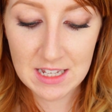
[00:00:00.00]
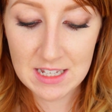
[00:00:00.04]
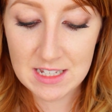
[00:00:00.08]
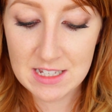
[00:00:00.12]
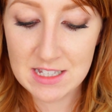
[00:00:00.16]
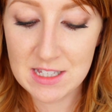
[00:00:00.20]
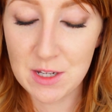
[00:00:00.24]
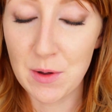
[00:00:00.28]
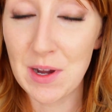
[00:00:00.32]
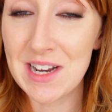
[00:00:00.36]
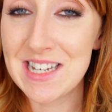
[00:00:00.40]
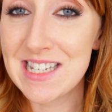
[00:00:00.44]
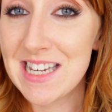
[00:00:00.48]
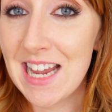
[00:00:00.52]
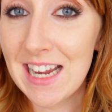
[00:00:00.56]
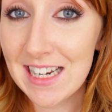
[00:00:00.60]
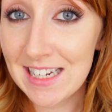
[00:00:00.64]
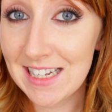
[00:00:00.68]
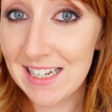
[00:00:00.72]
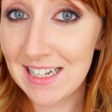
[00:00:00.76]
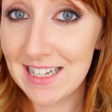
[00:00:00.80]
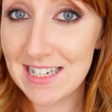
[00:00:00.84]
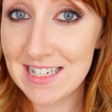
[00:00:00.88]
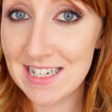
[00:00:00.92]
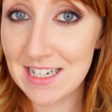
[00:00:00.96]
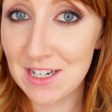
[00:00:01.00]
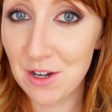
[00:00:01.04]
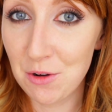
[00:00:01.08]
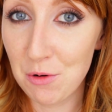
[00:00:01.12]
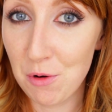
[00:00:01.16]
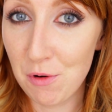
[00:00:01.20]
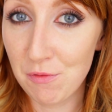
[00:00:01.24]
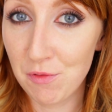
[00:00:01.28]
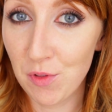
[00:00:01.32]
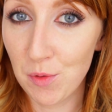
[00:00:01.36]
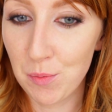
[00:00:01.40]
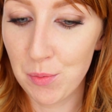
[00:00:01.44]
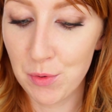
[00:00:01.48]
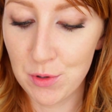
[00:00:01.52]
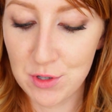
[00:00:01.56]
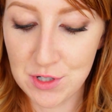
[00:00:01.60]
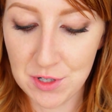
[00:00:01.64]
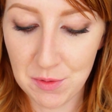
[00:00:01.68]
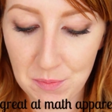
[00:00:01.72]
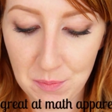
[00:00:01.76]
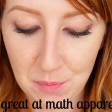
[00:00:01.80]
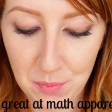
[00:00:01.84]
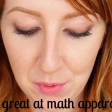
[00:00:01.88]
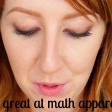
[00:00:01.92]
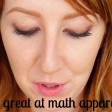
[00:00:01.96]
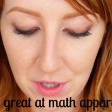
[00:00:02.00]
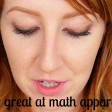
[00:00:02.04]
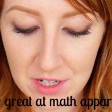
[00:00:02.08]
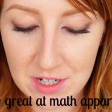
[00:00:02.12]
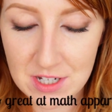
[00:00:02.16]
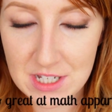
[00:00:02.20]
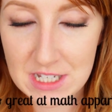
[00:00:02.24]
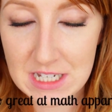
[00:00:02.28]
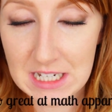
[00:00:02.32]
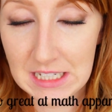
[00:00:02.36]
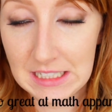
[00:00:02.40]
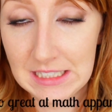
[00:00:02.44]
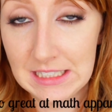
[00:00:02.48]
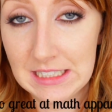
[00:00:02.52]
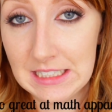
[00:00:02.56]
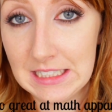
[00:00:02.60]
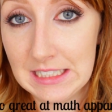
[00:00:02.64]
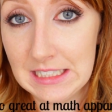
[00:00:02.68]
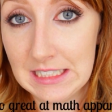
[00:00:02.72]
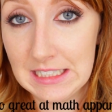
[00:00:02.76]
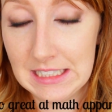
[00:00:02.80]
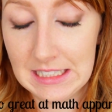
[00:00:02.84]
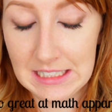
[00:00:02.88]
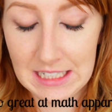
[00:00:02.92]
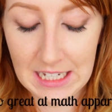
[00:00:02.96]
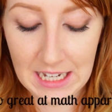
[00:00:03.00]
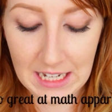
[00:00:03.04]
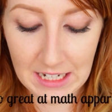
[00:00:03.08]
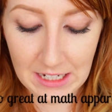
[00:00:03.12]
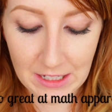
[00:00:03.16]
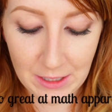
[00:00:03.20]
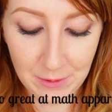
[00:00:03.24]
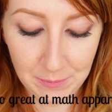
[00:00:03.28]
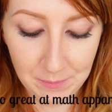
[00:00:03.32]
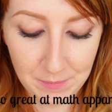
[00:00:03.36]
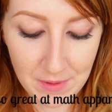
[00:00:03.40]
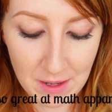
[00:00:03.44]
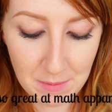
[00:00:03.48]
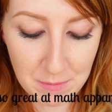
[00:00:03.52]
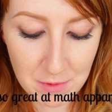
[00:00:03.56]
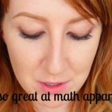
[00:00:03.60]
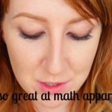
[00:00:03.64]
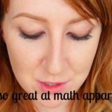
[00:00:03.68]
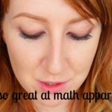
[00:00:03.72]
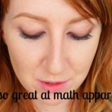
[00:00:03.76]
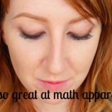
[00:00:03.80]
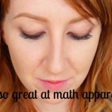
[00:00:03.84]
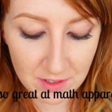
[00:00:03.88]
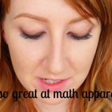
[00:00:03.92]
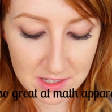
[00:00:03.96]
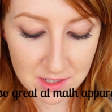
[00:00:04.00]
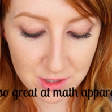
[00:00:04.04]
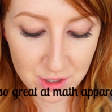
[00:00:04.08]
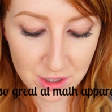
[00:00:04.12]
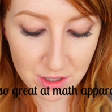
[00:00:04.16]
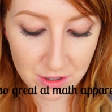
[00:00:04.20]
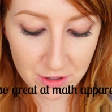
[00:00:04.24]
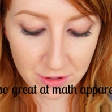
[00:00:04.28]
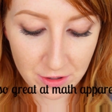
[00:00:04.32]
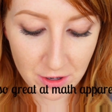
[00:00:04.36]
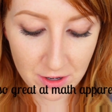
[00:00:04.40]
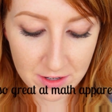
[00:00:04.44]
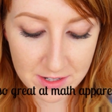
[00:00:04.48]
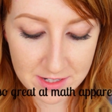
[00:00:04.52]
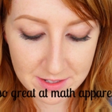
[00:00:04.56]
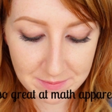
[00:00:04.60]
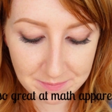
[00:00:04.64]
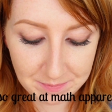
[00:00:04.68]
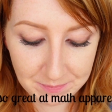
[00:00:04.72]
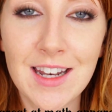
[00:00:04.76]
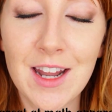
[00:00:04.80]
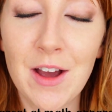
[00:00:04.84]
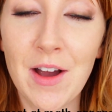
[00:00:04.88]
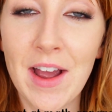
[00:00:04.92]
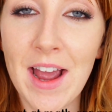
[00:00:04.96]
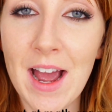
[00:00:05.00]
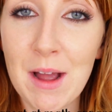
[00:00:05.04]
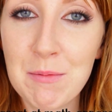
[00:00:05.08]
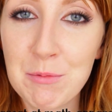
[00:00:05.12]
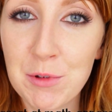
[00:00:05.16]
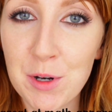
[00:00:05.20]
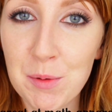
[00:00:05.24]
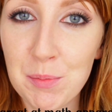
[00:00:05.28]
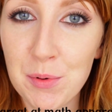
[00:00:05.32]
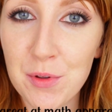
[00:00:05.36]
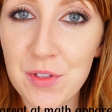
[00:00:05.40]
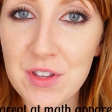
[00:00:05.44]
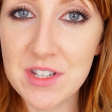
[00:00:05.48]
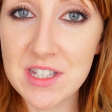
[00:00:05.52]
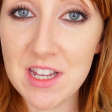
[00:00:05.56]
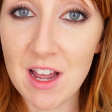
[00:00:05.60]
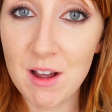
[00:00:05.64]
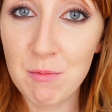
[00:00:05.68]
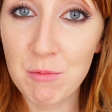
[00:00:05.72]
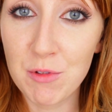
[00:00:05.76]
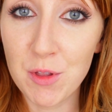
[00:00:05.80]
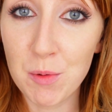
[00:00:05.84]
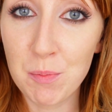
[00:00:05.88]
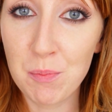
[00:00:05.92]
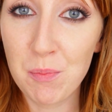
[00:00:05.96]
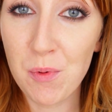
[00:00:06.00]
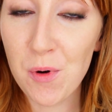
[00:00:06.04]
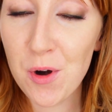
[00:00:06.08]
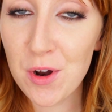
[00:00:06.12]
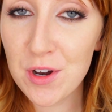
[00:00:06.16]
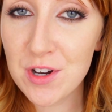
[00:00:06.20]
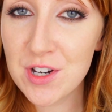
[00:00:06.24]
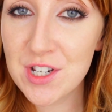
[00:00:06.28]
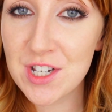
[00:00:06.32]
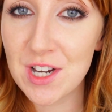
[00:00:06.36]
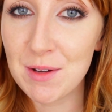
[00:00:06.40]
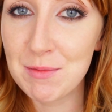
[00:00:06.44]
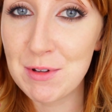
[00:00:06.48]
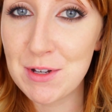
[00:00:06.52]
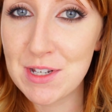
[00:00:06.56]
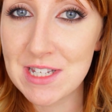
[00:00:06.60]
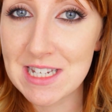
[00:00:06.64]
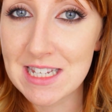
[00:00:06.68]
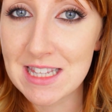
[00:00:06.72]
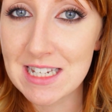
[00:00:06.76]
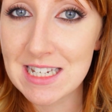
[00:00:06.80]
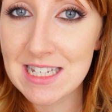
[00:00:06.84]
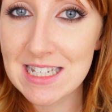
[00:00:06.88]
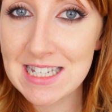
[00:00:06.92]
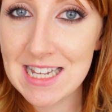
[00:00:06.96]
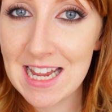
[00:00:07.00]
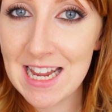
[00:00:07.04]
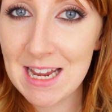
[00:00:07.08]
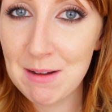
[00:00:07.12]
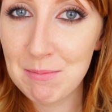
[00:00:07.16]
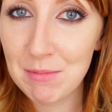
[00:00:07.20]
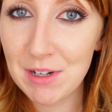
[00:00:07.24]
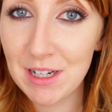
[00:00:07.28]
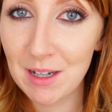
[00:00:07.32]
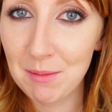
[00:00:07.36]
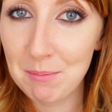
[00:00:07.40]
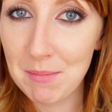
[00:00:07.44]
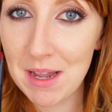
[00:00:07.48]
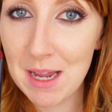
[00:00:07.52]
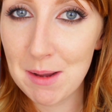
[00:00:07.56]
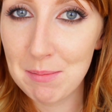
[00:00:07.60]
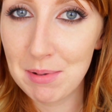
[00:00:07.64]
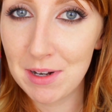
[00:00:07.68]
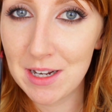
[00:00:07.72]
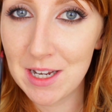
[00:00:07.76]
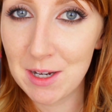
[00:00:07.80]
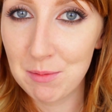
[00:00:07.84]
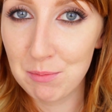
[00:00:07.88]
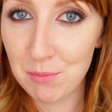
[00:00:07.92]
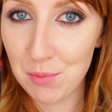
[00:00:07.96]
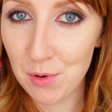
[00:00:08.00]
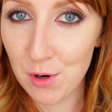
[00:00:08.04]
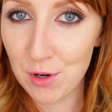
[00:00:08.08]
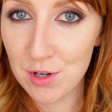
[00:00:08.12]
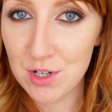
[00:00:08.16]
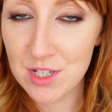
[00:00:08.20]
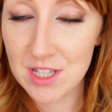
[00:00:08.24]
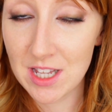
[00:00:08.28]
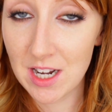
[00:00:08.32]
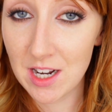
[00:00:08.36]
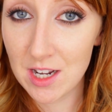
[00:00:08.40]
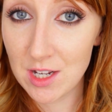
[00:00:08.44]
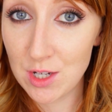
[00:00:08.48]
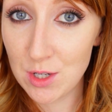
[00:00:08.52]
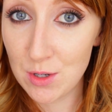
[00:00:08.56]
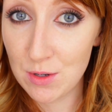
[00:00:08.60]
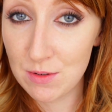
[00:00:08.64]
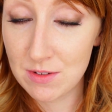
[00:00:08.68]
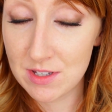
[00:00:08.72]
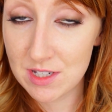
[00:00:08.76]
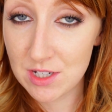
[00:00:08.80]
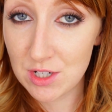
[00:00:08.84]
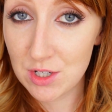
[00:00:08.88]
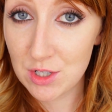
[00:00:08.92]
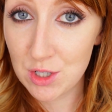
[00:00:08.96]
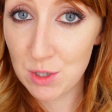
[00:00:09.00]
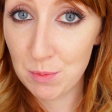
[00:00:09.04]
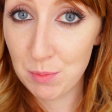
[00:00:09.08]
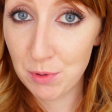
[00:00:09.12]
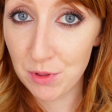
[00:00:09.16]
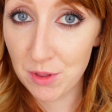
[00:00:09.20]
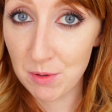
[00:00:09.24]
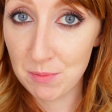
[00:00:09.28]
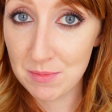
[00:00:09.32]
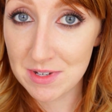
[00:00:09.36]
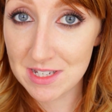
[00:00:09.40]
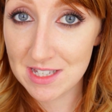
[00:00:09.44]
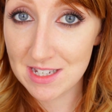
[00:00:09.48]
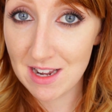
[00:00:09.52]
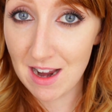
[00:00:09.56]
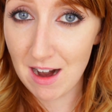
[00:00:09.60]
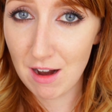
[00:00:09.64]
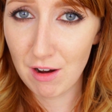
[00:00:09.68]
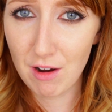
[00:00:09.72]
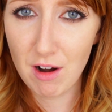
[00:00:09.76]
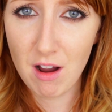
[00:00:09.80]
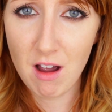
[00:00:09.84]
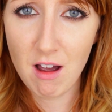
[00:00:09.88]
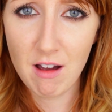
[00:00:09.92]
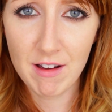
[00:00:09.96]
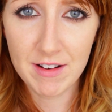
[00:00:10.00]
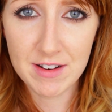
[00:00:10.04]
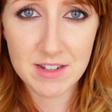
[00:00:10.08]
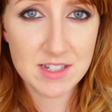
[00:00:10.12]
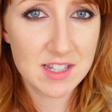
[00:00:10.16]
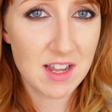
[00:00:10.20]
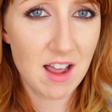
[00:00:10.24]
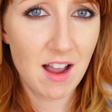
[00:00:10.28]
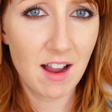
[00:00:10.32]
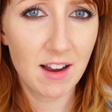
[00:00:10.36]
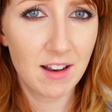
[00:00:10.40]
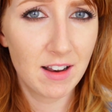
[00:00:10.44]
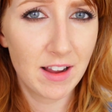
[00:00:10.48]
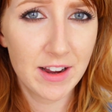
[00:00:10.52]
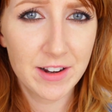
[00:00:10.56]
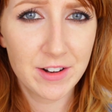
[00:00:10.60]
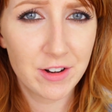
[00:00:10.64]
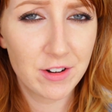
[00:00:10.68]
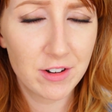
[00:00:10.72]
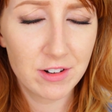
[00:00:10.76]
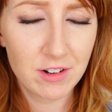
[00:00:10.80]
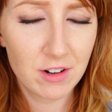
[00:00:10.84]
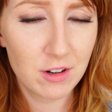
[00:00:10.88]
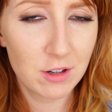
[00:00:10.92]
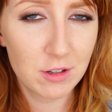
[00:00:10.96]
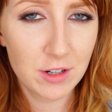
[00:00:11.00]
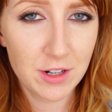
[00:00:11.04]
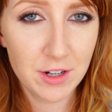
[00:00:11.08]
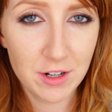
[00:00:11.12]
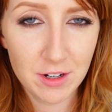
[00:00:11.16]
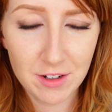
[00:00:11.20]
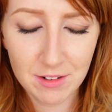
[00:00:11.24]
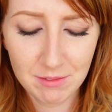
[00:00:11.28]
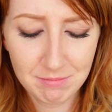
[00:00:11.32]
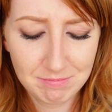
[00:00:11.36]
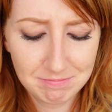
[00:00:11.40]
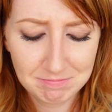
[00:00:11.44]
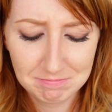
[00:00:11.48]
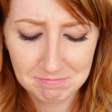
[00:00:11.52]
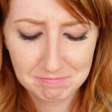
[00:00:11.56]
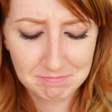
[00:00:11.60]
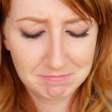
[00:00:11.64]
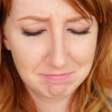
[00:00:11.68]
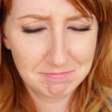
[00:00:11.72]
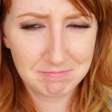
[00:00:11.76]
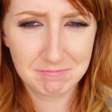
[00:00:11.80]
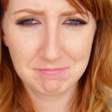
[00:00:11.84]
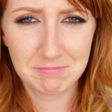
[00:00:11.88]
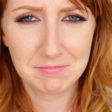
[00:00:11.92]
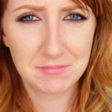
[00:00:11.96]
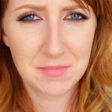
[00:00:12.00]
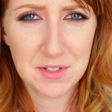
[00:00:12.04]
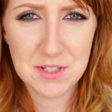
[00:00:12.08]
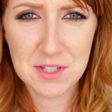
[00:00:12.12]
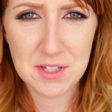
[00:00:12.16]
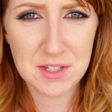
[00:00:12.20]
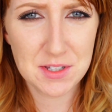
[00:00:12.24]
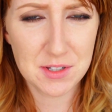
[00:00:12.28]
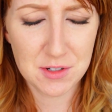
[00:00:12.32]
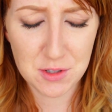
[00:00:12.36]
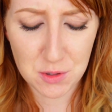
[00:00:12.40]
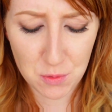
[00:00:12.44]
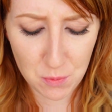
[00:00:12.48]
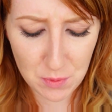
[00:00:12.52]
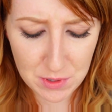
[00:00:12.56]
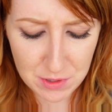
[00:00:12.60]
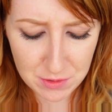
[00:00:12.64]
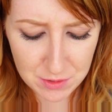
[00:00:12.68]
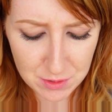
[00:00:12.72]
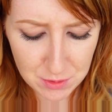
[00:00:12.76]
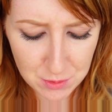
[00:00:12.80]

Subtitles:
so I technically didn't go over the budget, but I don't know. I'm not sure if that's cheating or not. Now I am going to put this on with a brush. I'm using the same little Maybelline brush that I used to put the mascara on as eyeliner earlier. This is such a weird